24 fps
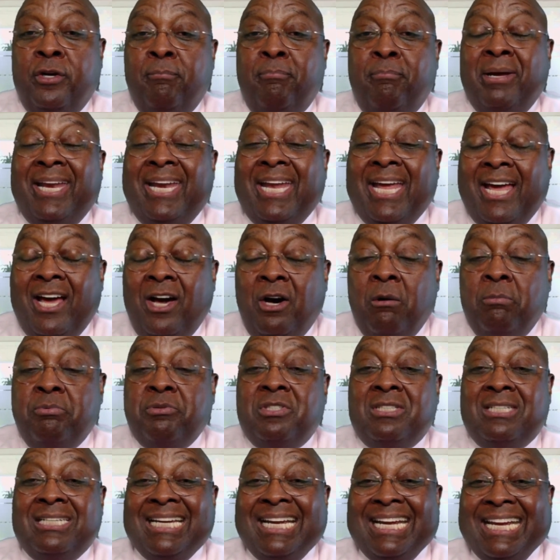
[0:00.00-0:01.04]
but helps
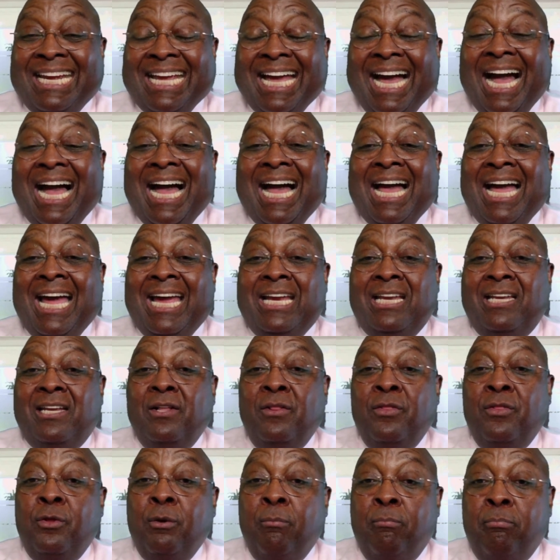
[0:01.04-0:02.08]
to guide
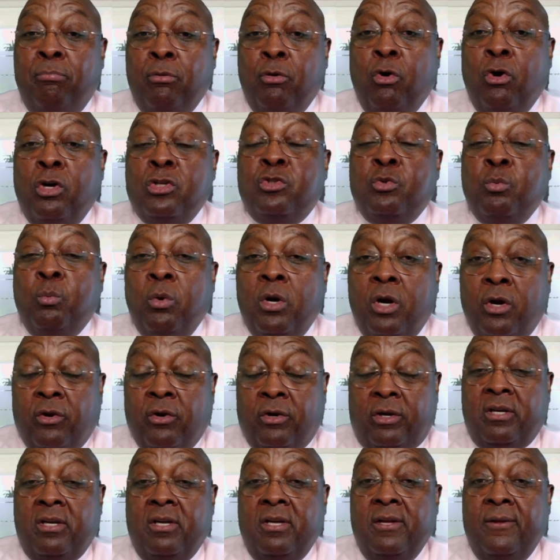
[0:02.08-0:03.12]
the board's work